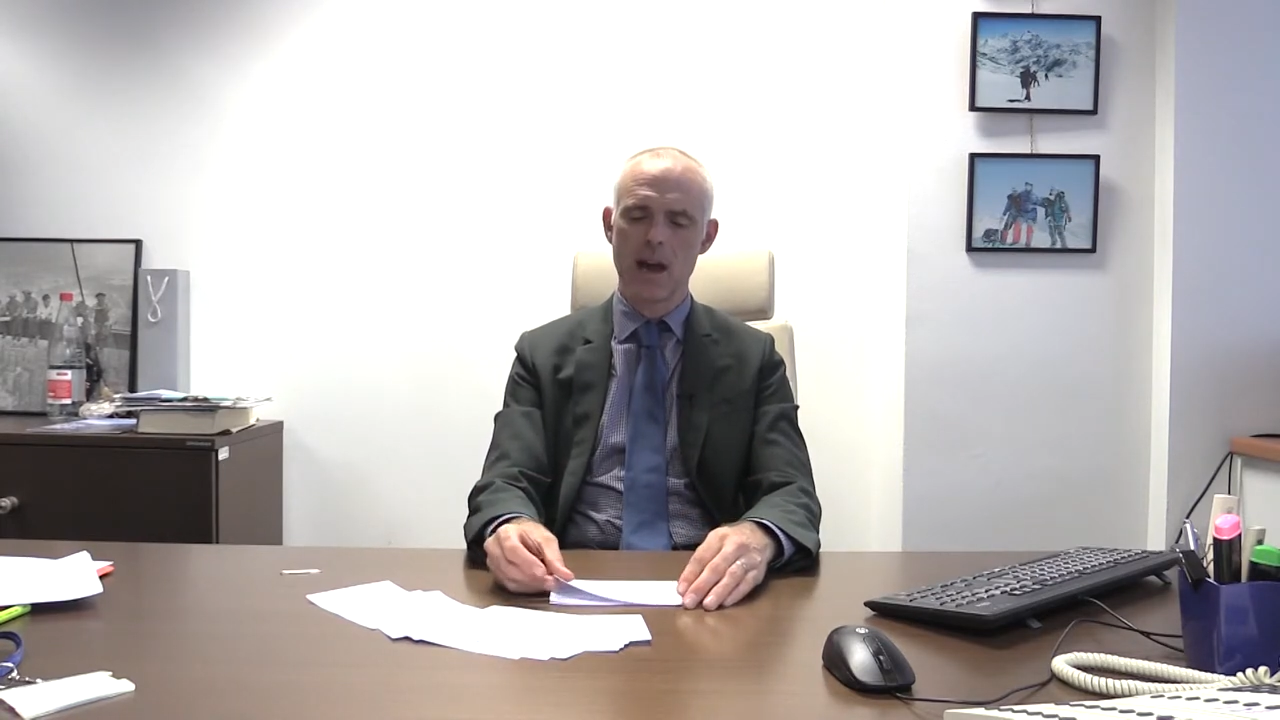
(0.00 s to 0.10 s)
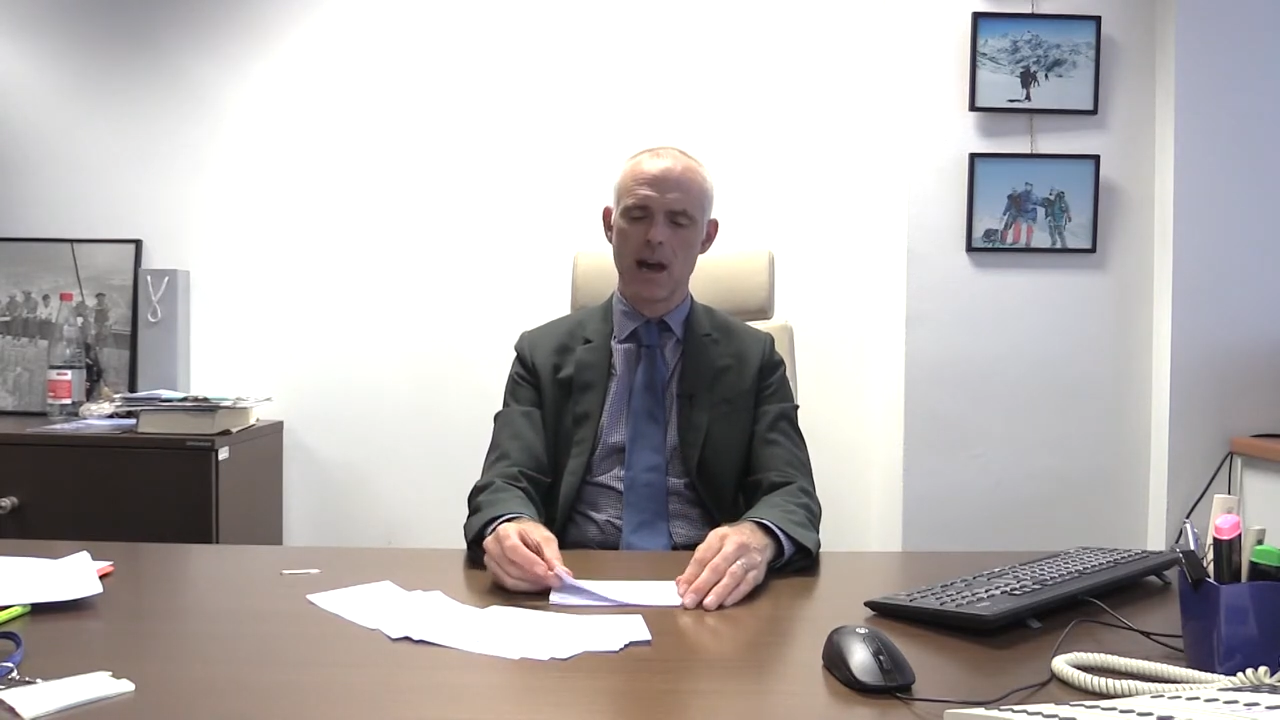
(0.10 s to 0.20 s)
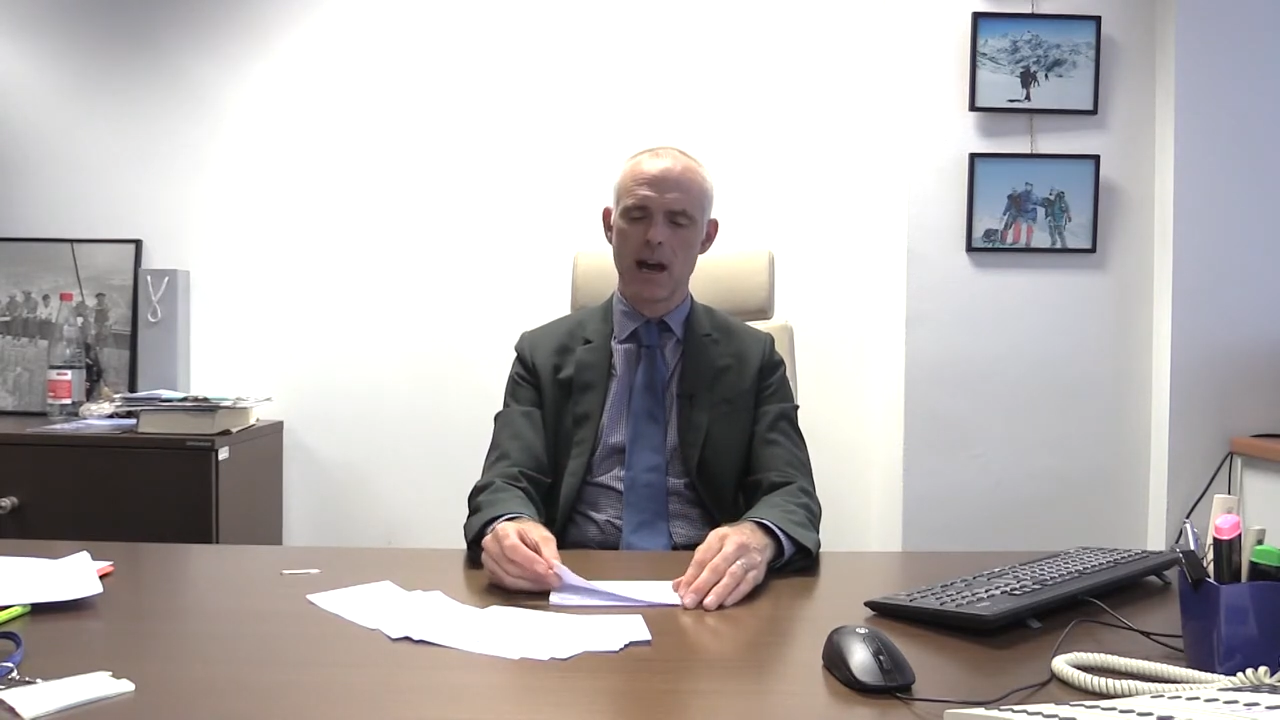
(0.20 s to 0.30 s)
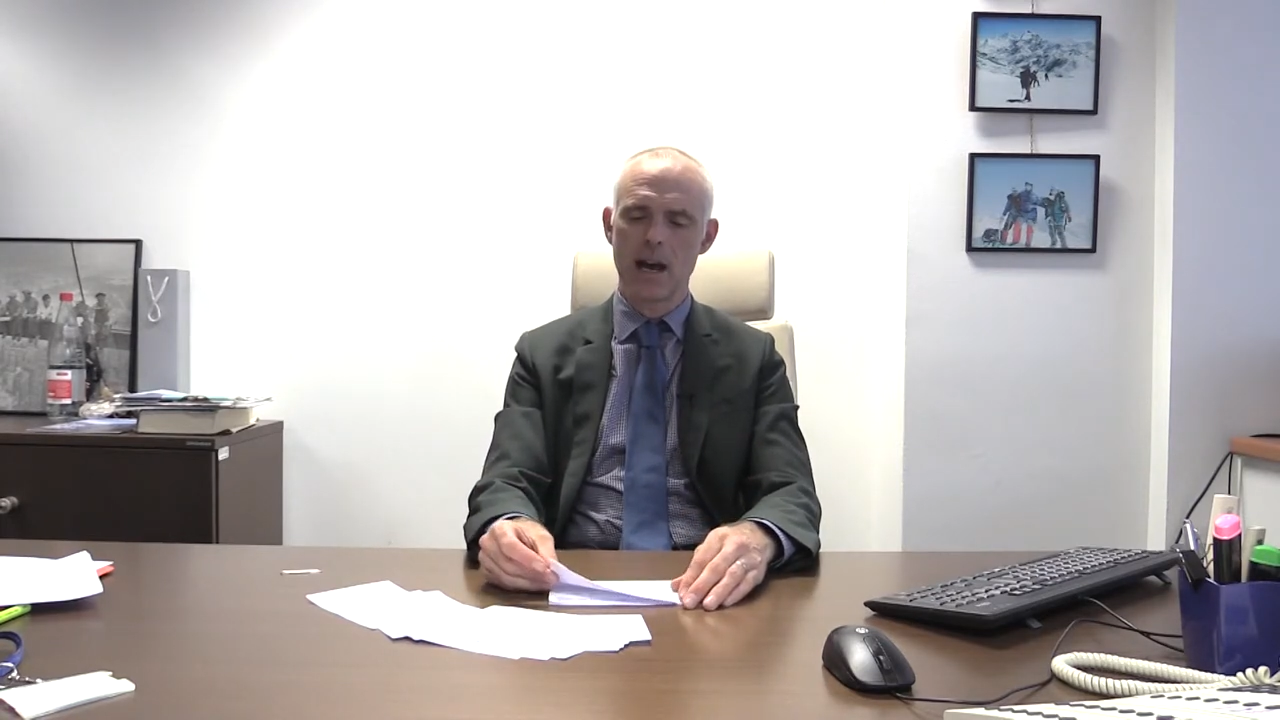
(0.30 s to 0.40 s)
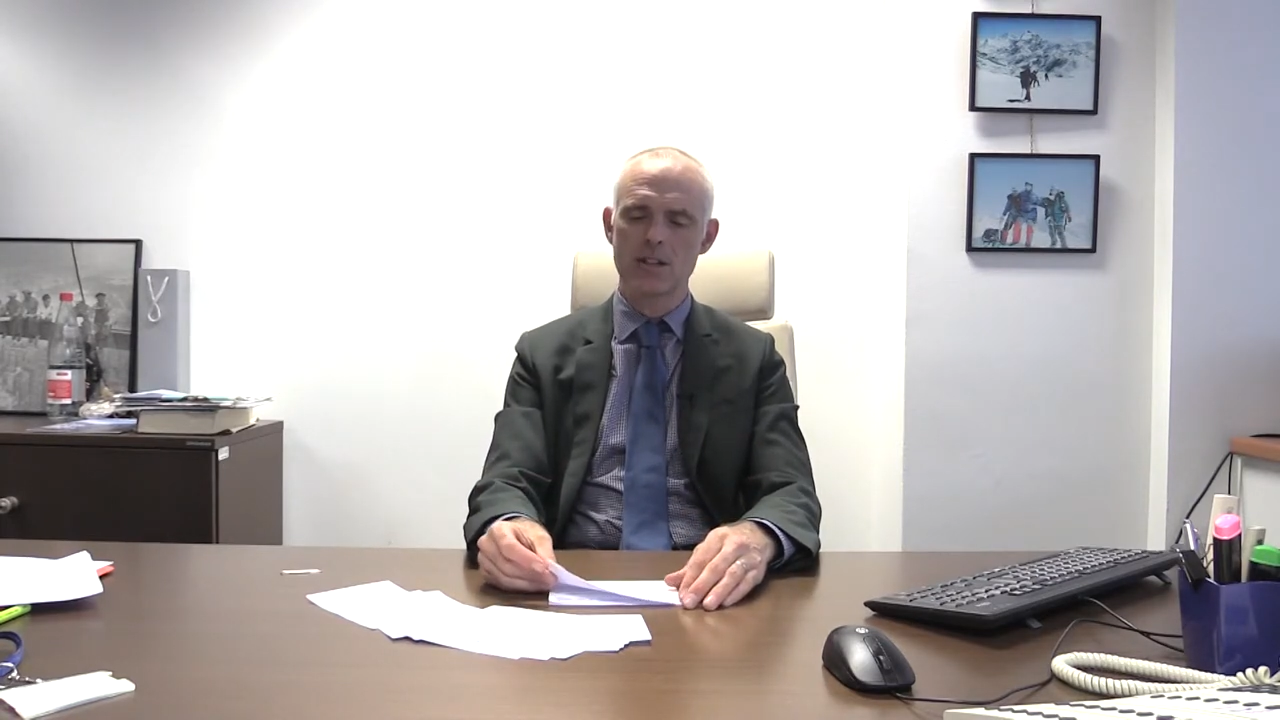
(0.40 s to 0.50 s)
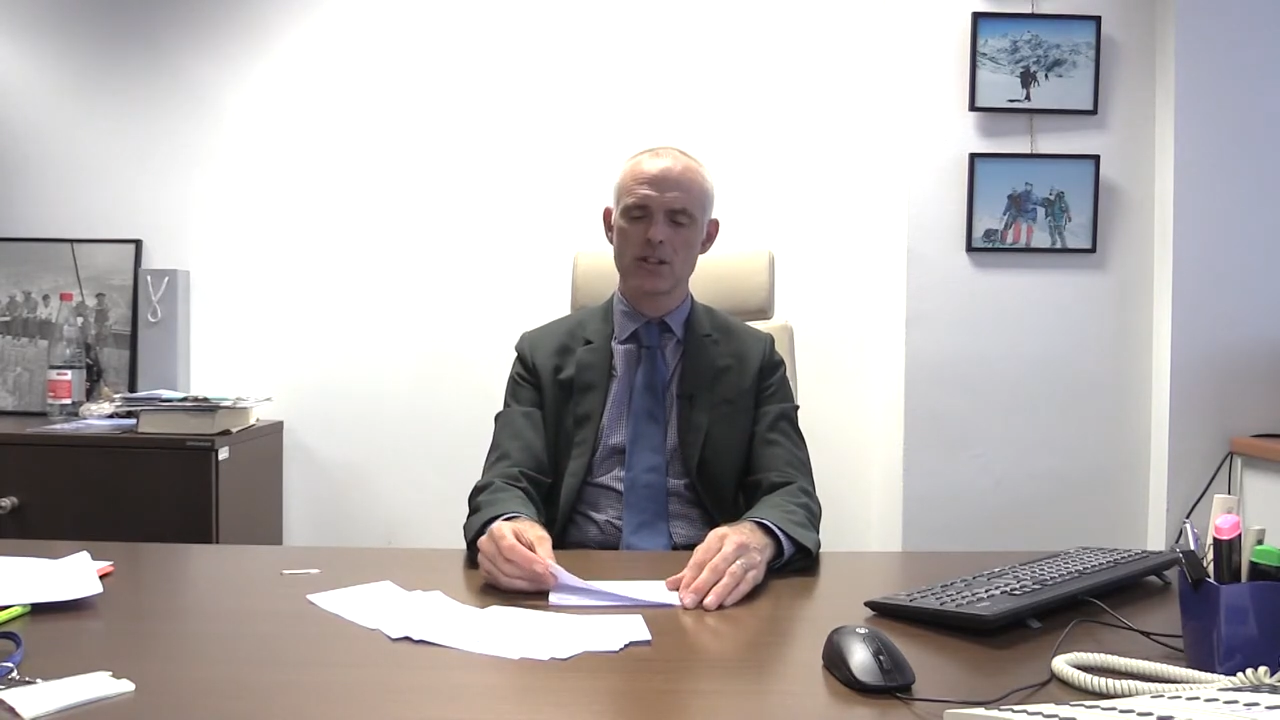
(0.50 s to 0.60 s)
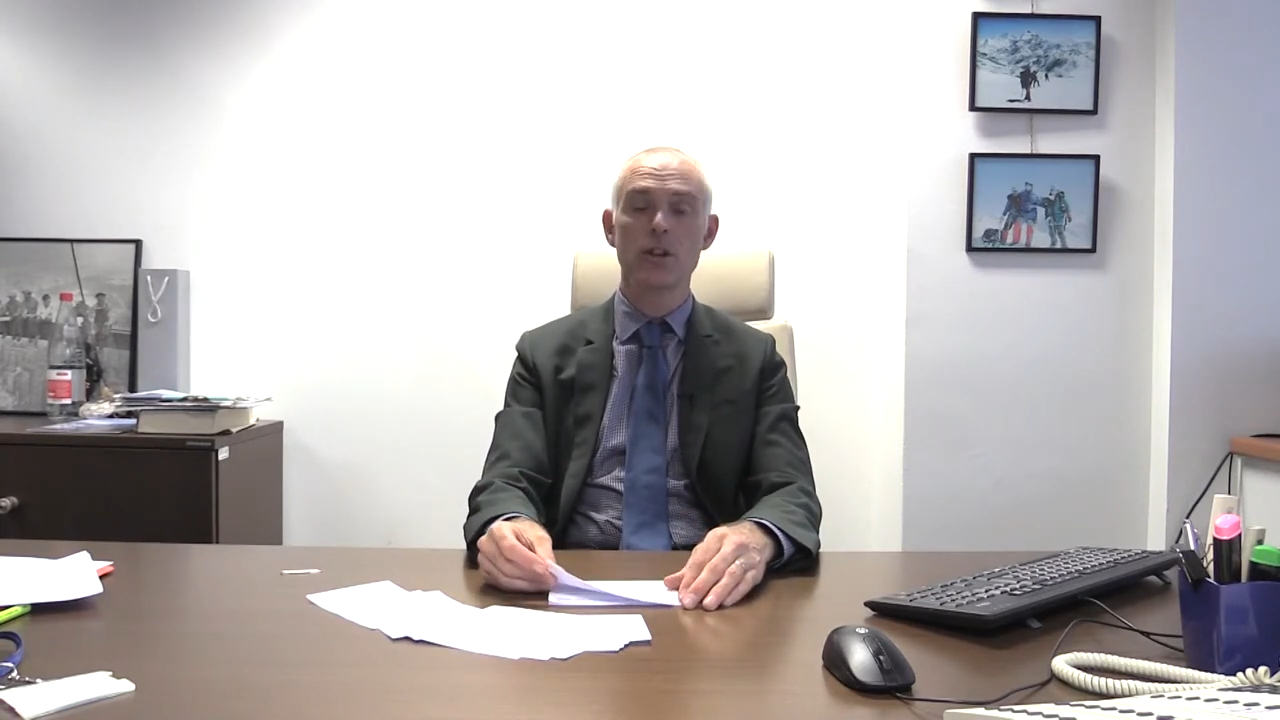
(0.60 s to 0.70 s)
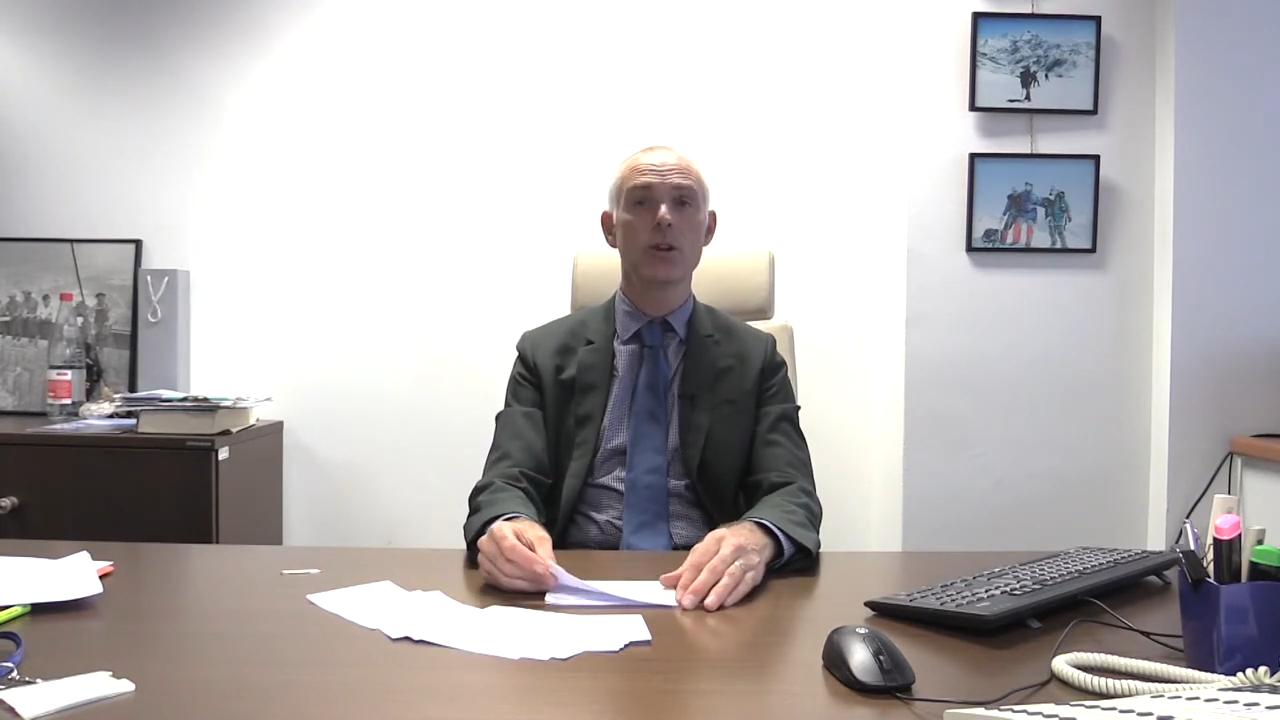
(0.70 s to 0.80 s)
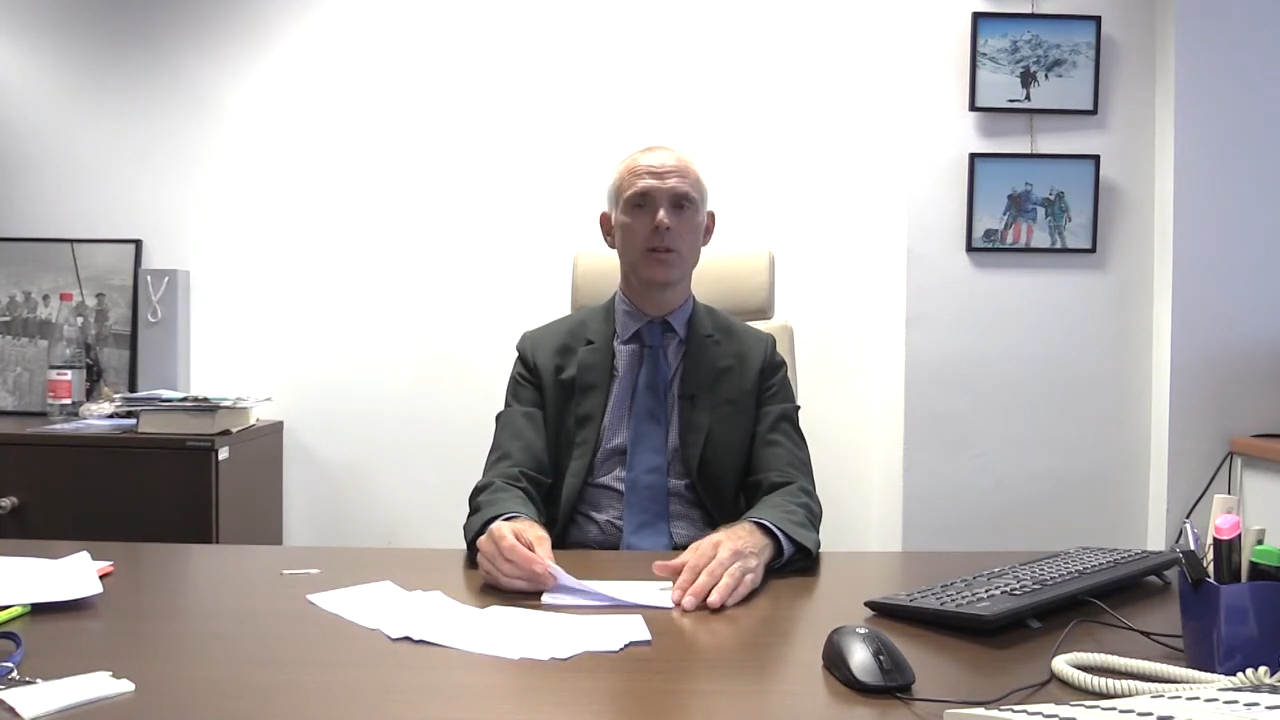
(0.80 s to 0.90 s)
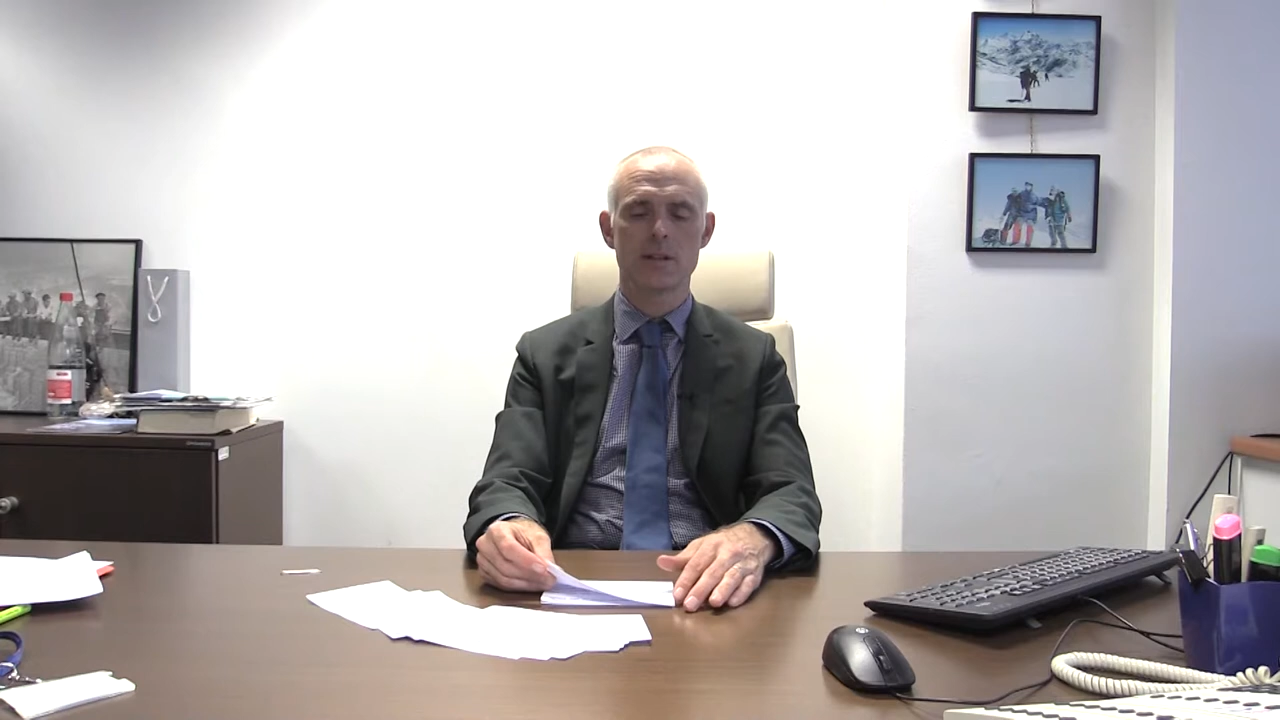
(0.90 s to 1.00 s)
a high
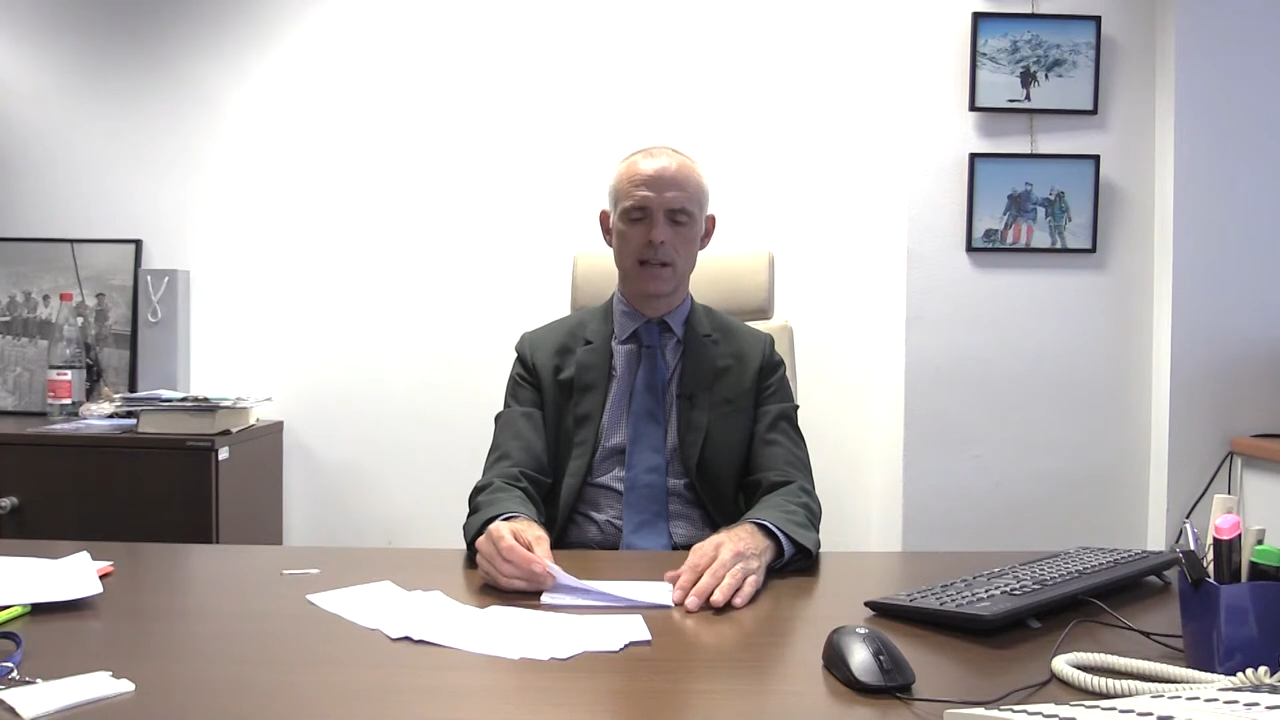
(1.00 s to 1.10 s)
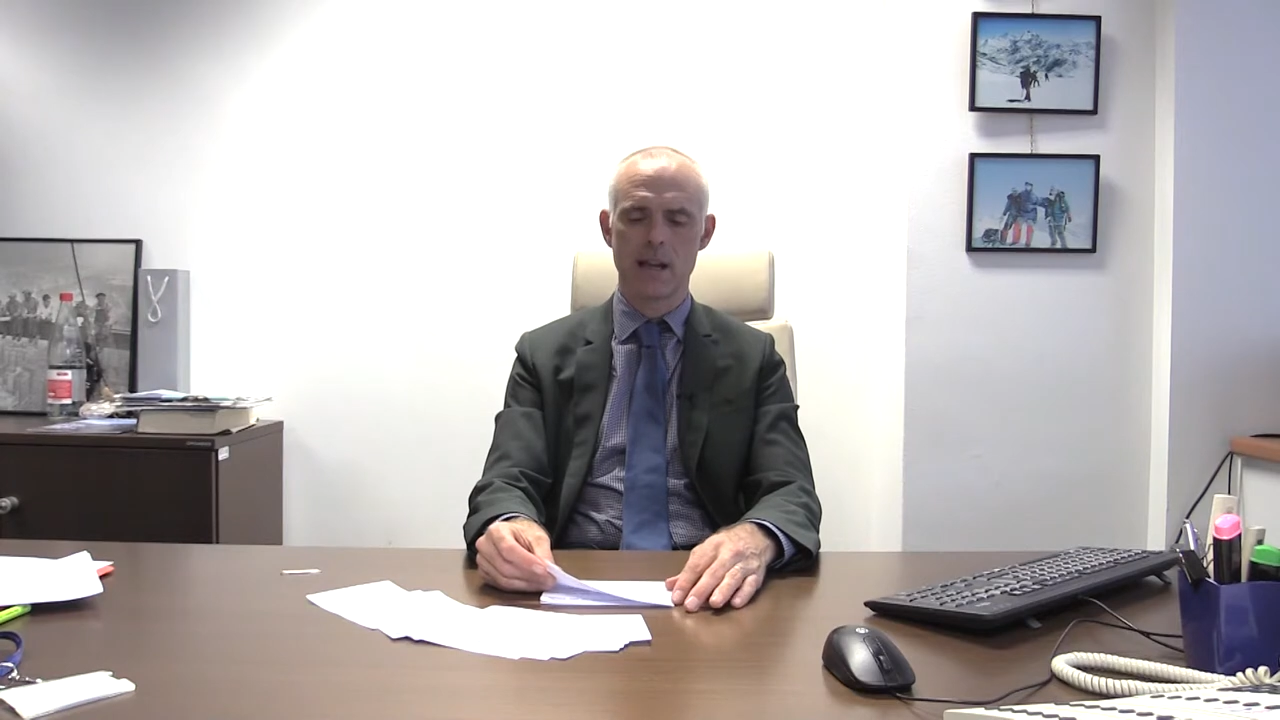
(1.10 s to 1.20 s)
security